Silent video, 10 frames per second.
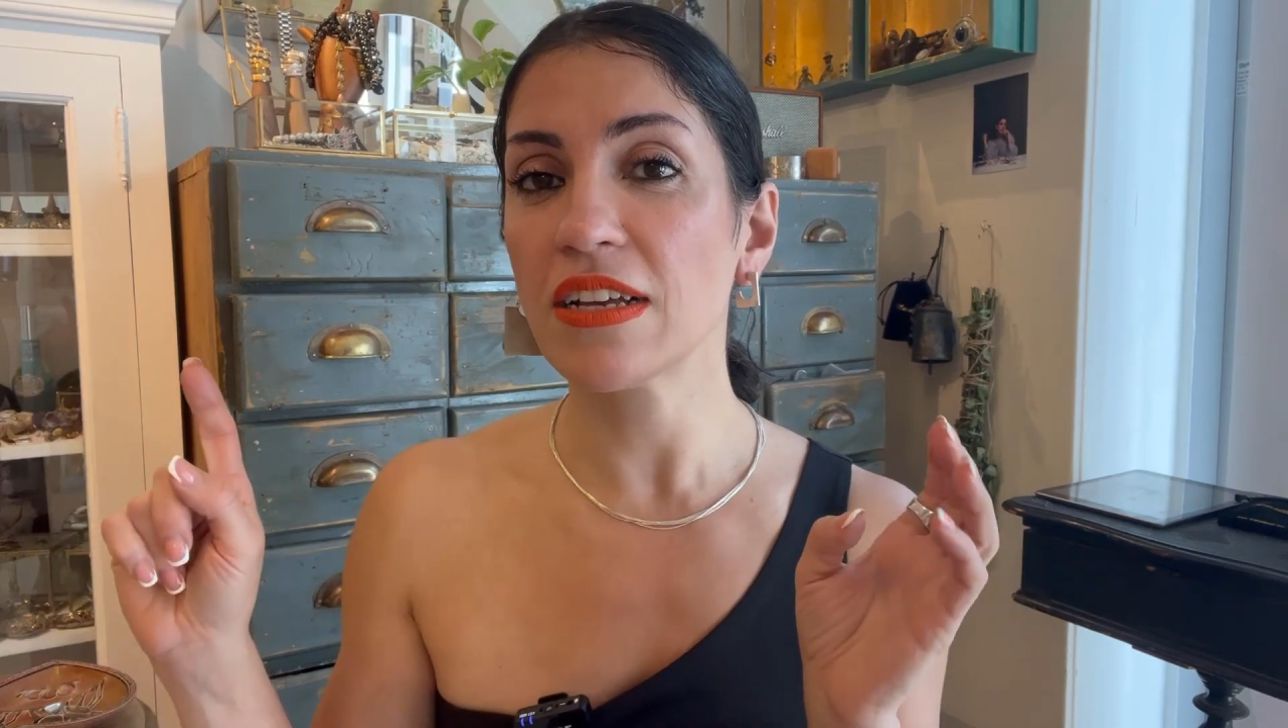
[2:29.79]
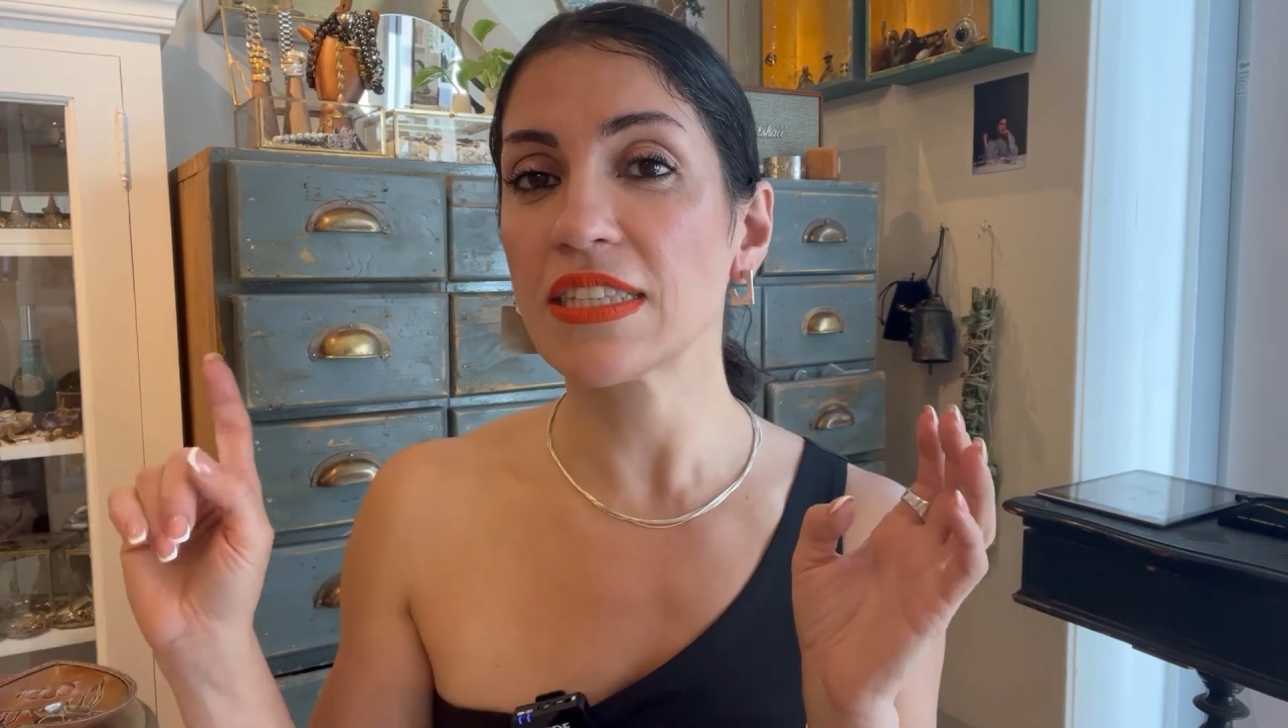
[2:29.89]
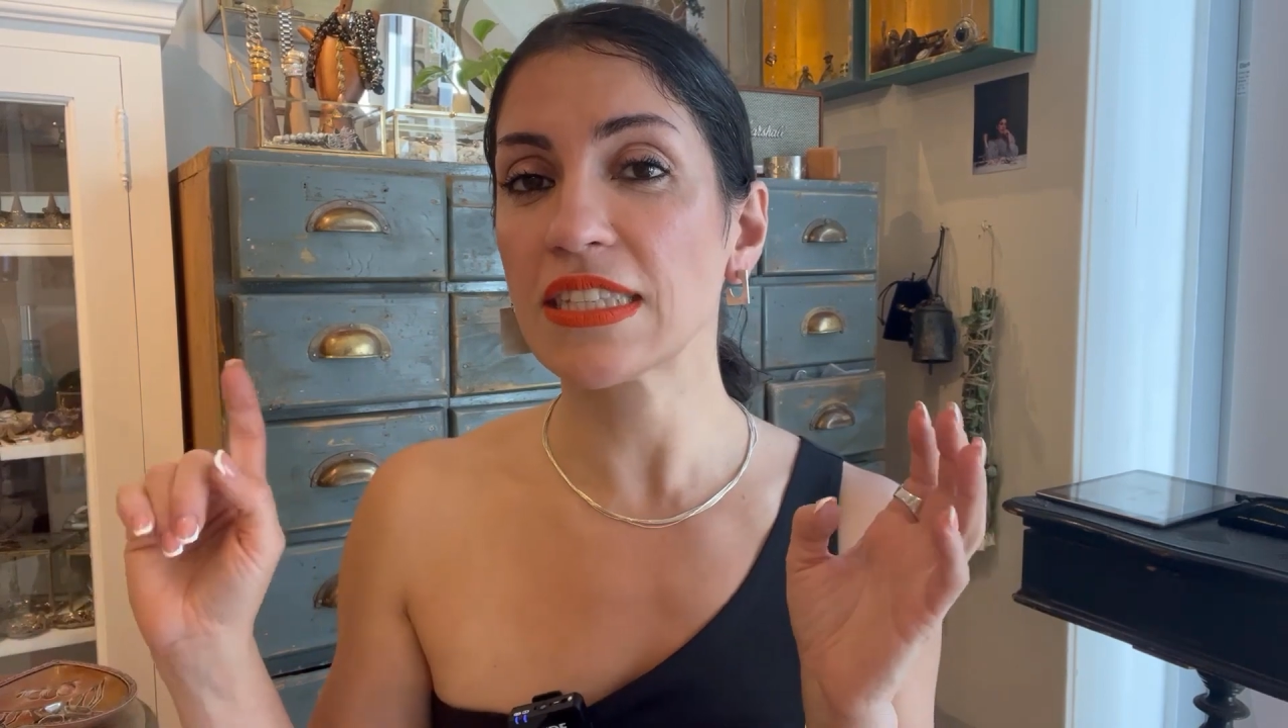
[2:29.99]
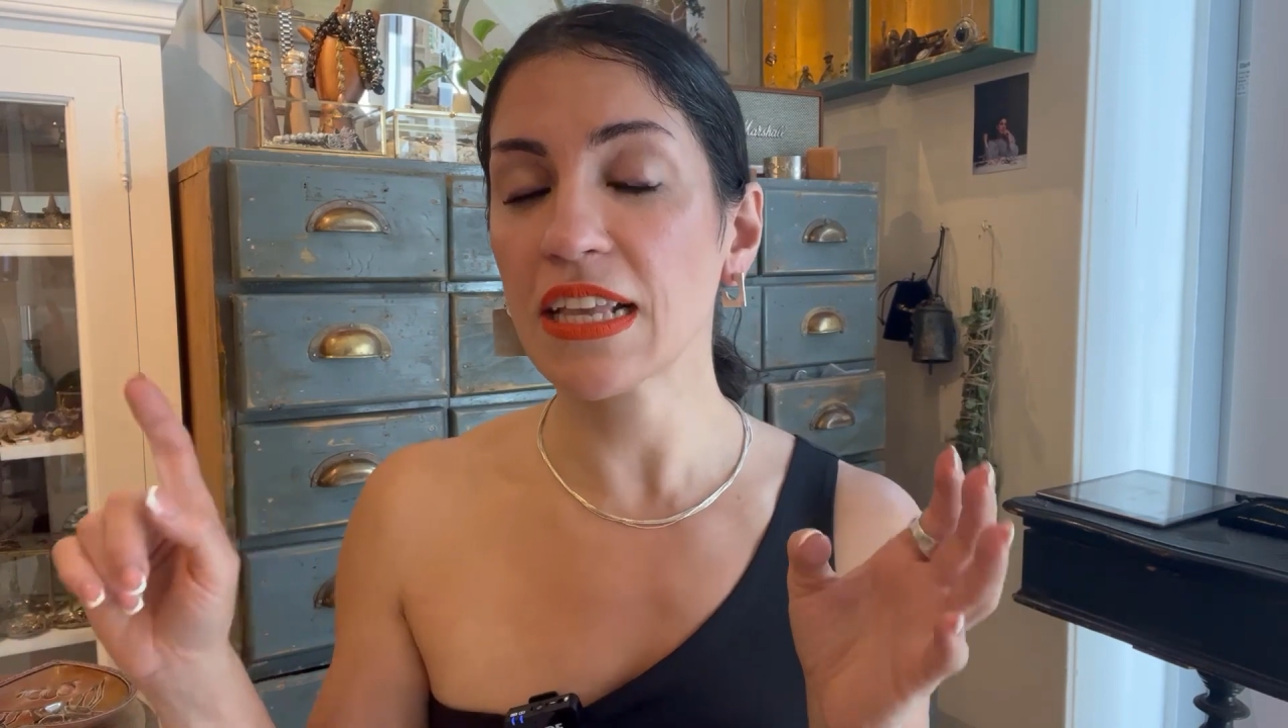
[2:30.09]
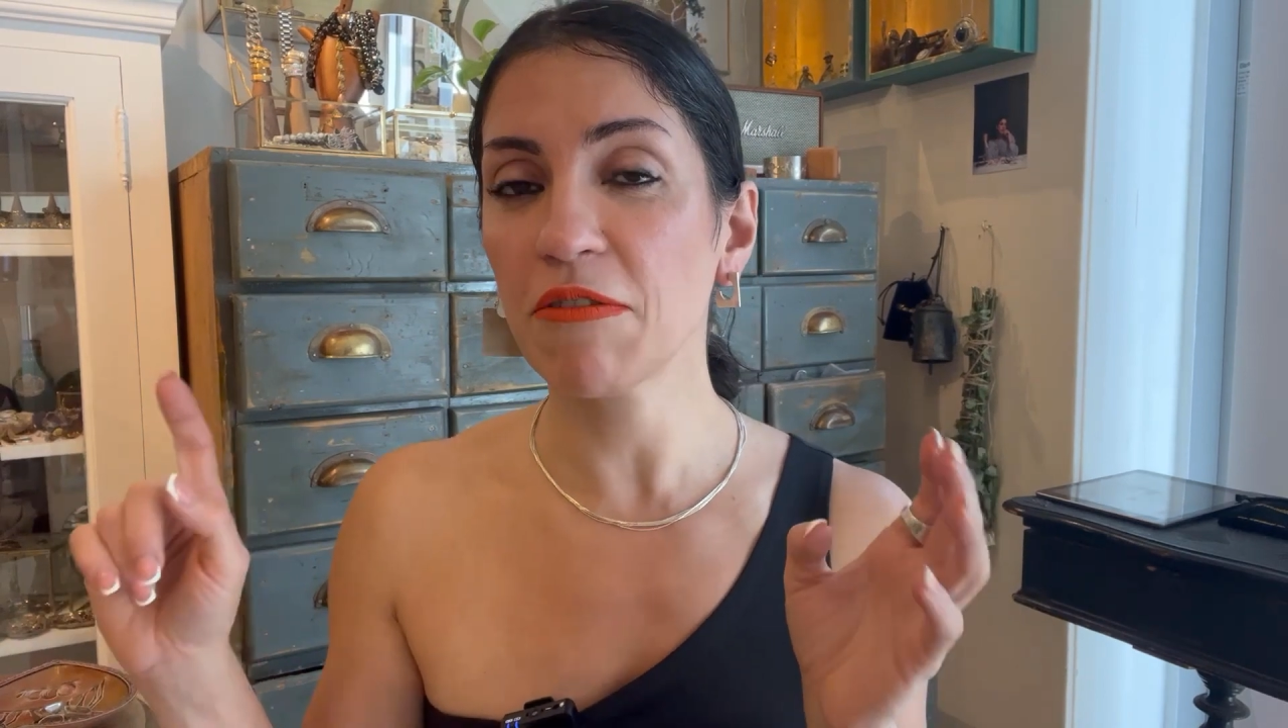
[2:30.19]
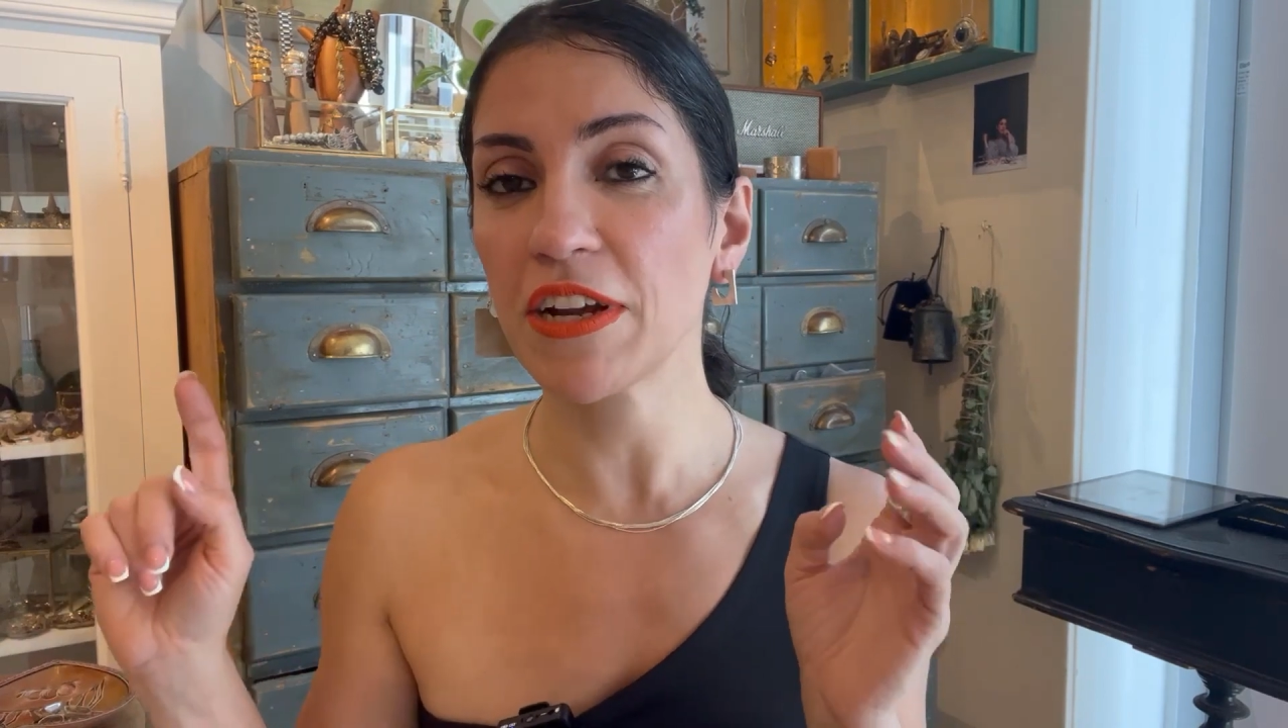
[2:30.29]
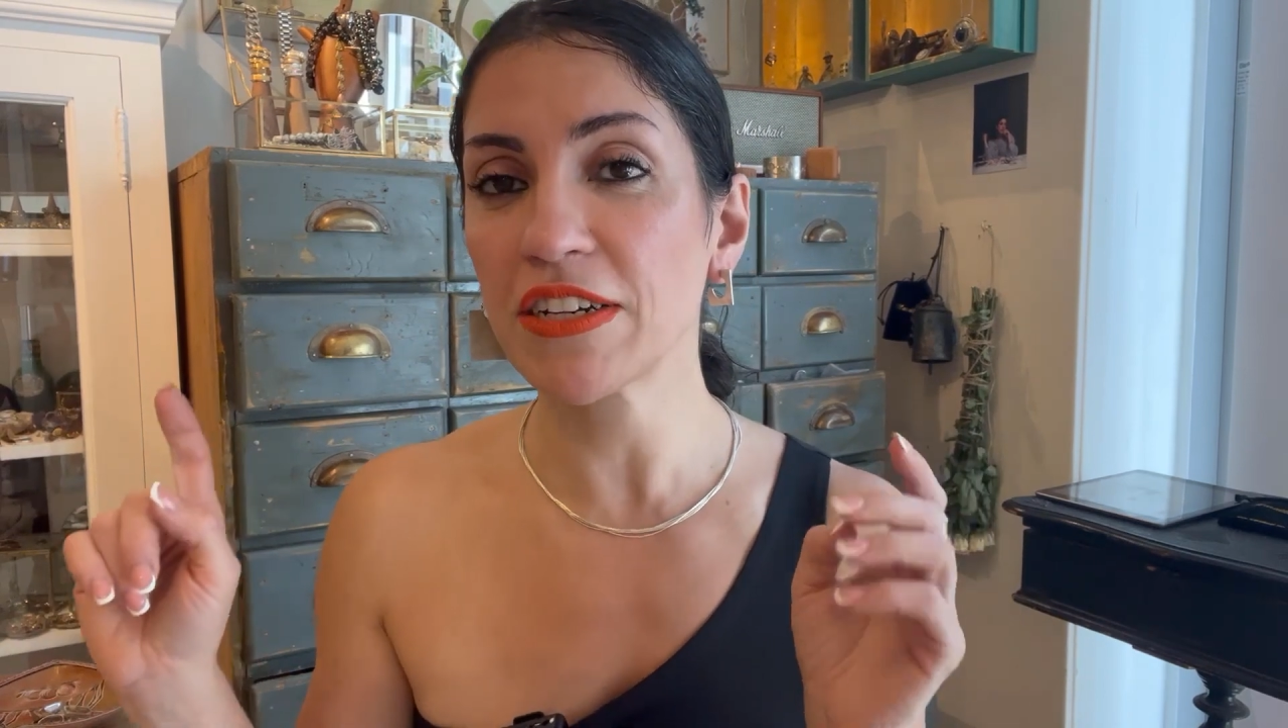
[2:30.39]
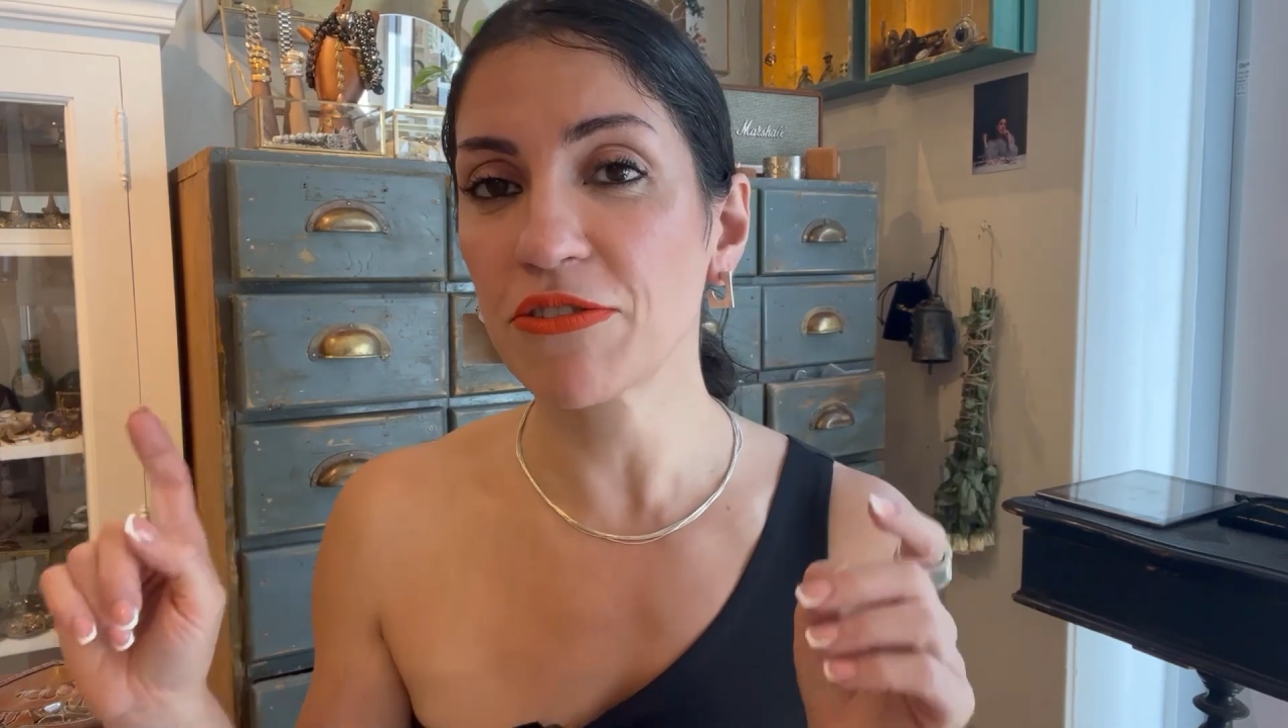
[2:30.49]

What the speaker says: silver